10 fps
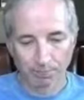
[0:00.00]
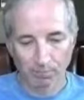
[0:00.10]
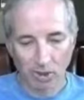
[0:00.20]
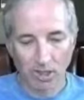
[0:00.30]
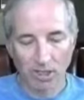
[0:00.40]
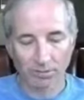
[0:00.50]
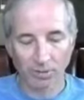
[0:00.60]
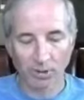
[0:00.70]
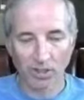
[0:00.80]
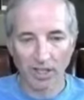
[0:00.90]

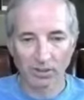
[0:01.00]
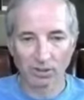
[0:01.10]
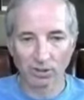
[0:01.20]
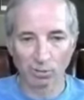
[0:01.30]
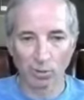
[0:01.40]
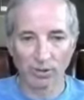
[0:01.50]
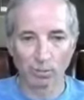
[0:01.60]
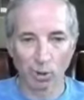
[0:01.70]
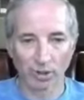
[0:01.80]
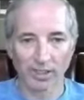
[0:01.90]
confrontation
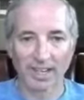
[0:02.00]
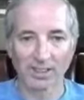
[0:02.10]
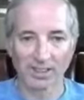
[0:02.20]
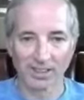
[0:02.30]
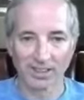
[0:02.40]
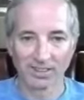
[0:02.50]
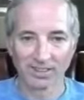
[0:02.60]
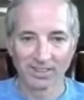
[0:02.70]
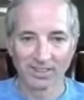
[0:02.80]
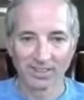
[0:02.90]
with mortality.
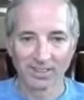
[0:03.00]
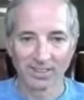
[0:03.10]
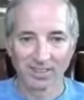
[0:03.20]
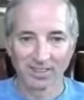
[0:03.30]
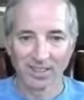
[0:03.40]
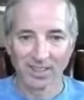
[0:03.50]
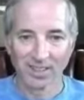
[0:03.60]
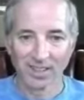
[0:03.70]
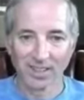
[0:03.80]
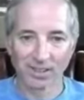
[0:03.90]

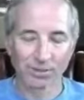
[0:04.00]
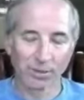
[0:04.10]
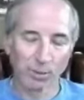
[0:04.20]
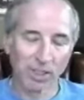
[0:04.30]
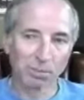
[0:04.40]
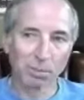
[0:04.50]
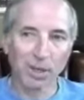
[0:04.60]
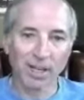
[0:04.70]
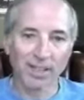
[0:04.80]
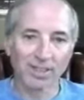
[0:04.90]
And for me,
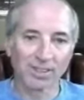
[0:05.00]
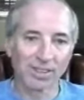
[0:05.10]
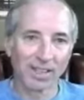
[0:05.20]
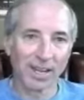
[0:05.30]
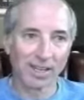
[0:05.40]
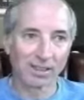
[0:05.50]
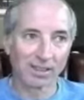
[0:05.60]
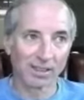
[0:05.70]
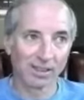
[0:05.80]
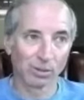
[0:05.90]
prior to
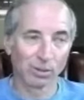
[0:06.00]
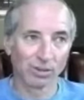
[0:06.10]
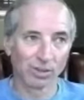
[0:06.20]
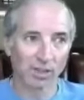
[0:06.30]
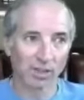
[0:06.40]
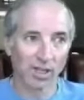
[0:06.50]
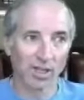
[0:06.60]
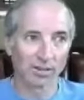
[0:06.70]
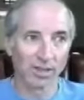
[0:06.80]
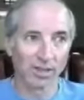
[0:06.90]
that, it was a
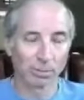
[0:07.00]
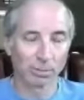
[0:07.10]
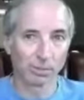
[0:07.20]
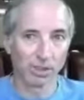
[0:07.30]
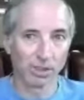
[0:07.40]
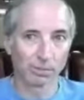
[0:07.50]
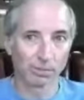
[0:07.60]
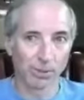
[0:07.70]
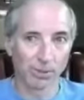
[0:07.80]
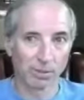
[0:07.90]
concept. I mean,
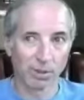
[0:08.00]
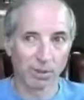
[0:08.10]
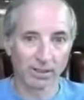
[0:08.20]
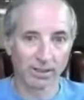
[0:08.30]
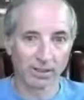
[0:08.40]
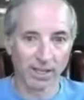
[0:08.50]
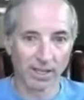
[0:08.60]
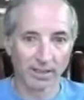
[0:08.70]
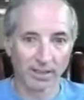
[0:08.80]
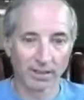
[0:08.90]
people had
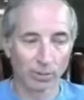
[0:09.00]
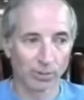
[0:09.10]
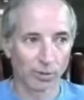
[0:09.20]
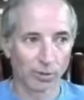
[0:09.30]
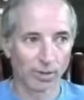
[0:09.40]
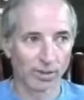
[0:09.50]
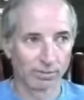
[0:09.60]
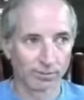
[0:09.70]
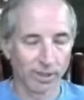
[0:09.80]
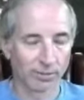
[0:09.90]
died. I was
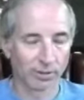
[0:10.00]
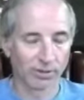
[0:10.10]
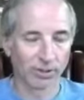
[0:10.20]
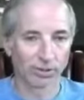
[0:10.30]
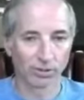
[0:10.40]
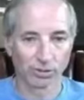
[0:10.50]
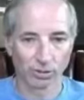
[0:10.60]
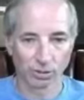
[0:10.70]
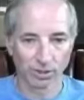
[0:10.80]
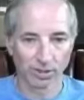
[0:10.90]
45 or 6 years
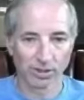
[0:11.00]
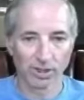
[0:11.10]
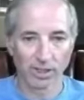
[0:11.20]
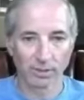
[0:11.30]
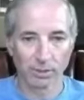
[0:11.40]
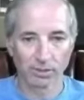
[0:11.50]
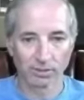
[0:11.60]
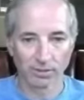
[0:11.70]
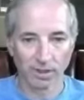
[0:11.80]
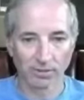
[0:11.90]
old at the time.
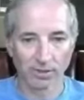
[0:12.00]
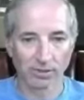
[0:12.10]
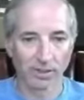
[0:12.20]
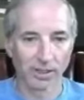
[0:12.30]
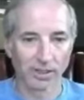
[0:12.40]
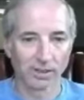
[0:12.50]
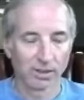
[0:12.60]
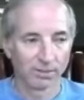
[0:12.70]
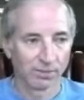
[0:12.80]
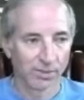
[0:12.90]
And
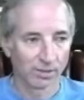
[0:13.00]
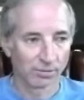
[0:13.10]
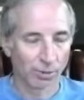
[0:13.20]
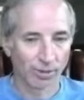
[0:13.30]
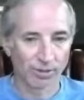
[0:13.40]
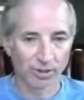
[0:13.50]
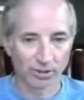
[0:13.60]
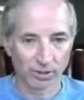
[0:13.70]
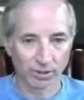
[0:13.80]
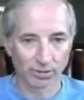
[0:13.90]
obviously, in
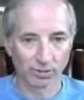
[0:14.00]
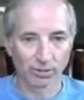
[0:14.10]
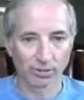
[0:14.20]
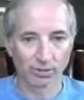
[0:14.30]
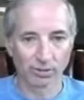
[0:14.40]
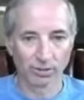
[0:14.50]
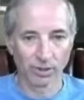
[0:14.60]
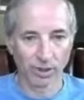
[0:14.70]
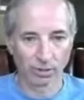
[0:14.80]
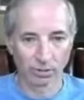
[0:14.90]
46 years,
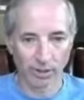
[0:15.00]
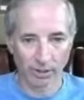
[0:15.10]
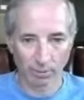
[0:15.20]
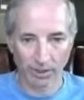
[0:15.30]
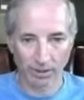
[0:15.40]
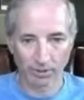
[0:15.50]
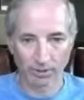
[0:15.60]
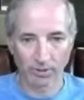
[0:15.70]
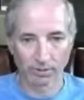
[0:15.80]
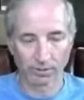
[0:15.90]

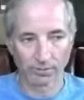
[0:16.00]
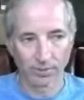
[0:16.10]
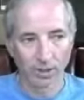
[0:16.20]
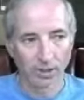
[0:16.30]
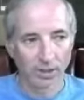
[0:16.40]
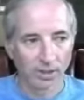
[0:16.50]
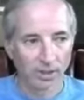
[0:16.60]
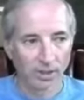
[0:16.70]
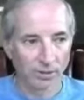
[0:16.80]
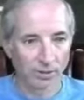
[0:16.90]
grandparents and
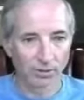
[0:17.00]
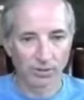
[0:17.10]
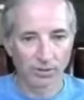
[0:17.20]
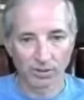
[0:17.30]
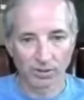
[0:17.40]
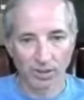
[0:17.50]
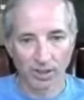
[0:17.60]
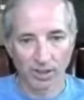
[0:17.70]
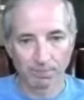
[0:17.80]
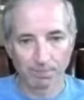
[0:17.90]
others
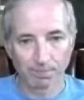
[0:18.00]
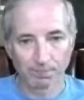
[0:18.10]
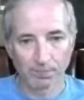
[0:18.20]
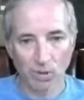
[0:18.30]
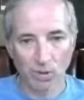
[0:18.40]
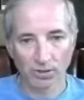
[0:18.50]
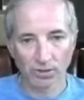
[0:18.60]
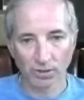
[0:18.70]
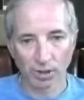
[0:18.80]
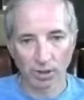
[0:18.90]
not
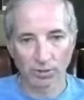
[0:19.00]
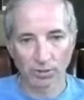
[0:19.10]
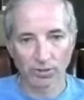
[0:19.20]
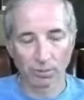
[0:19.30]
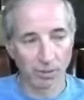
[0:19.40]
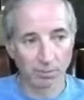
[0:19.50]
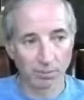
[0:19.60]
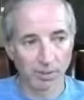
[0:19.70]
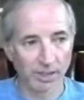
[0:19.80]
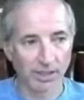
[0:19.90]
so close to me in
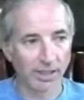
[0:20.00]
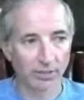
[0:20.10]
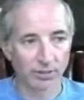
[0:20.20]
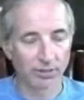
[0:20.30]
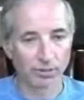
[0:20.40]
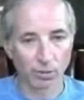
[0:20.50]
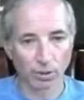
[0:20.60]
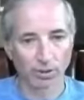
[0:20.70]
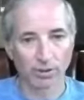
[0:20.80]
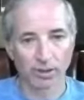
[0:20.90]
many cases, of
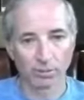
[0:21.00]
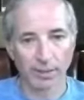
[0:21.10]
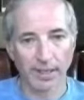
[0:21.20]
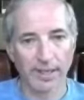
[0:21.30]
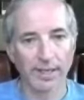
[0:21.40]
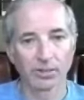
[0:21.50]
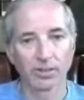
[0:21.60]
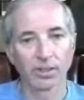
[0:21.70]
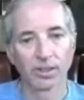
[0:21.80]
course, had passed.